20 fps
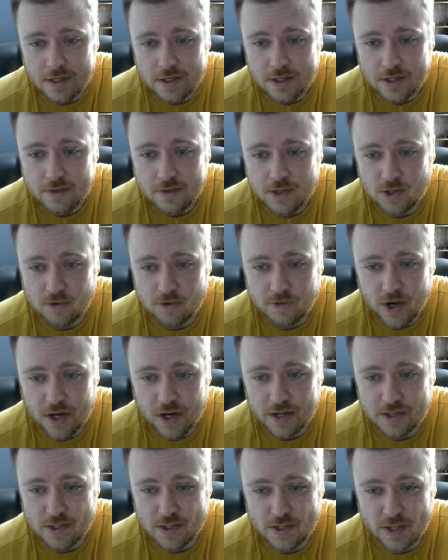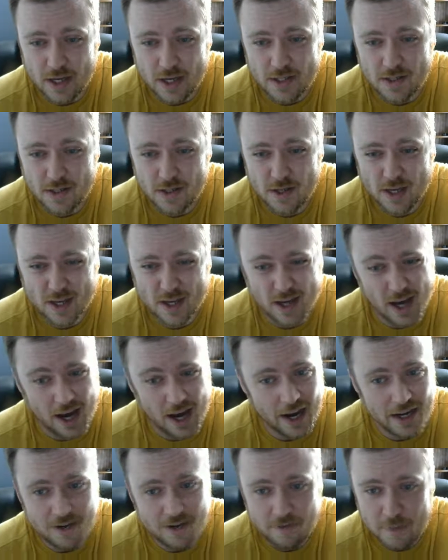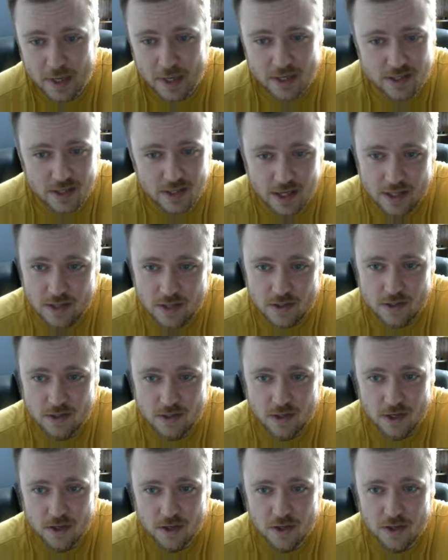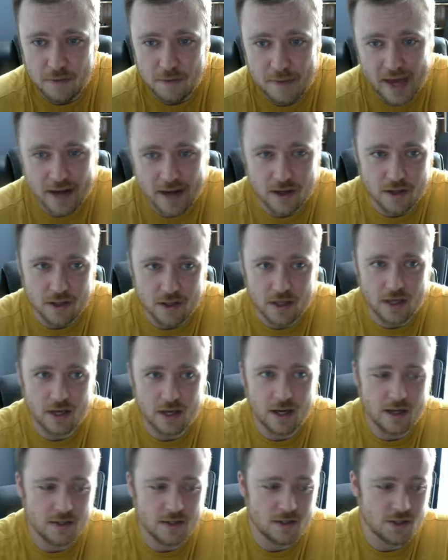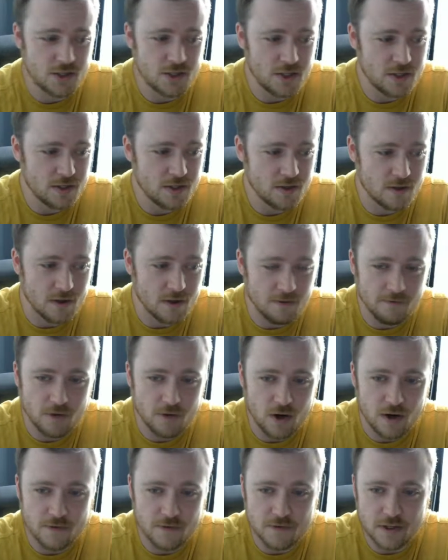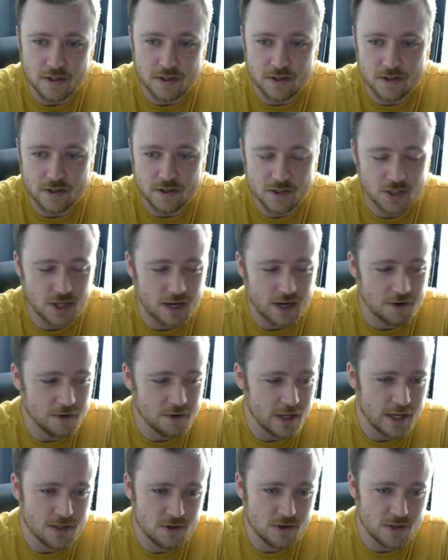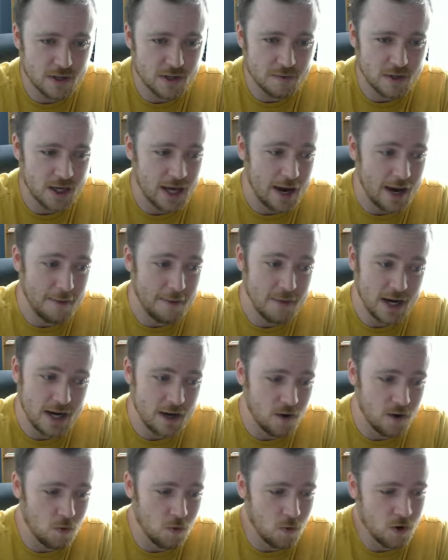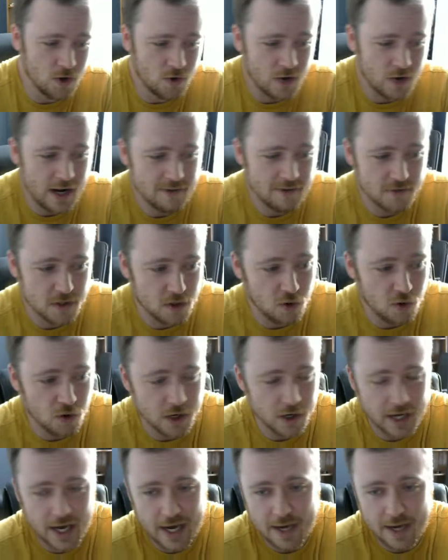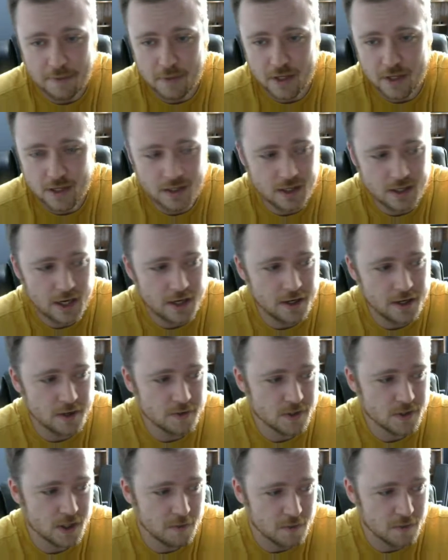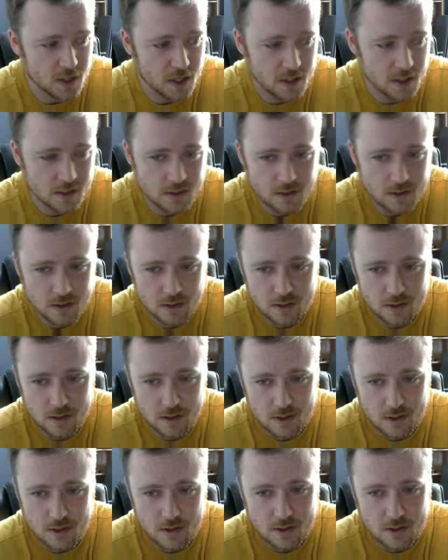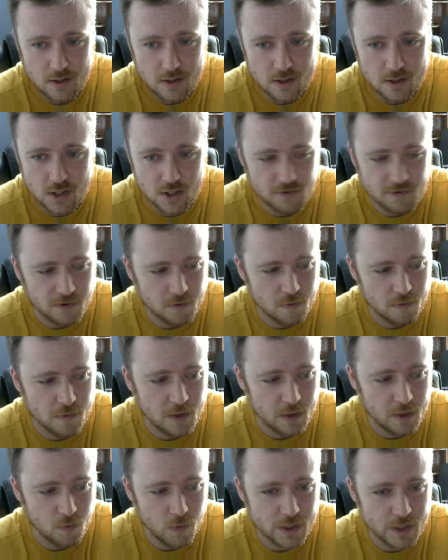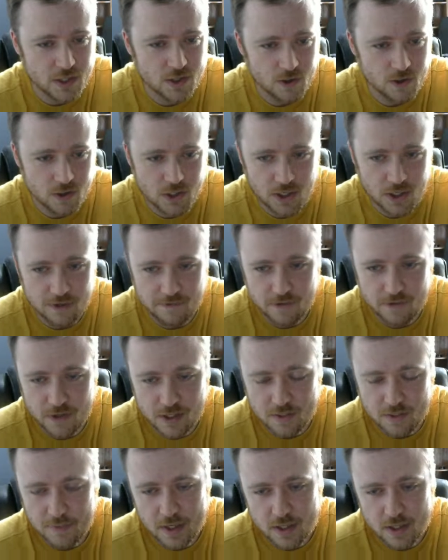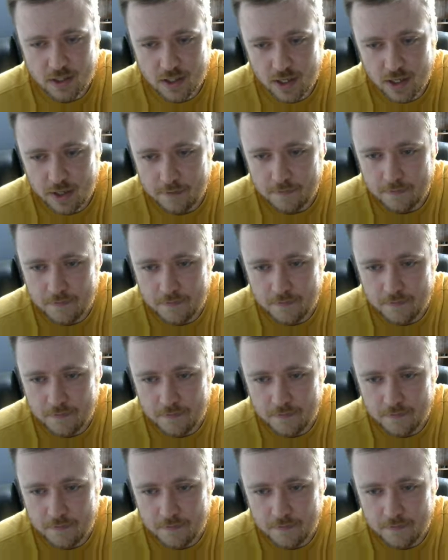Sylvanas does kind of make sense, like, thematically. She's involved in the Shadowlands or something. I'm not a Warcraft lore guy, but I know some things. Just from, like, researching for this mini set.